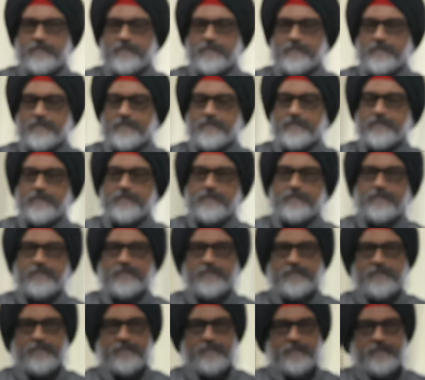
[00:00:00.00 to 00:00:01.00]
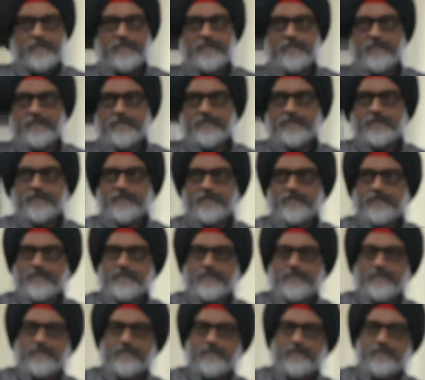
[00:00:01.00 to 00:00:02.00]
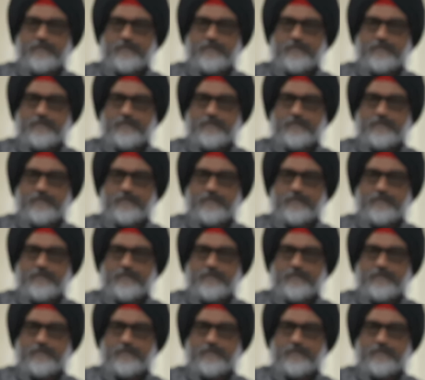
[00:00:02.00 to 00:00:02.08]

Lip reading: No words are spoken by the person on screen.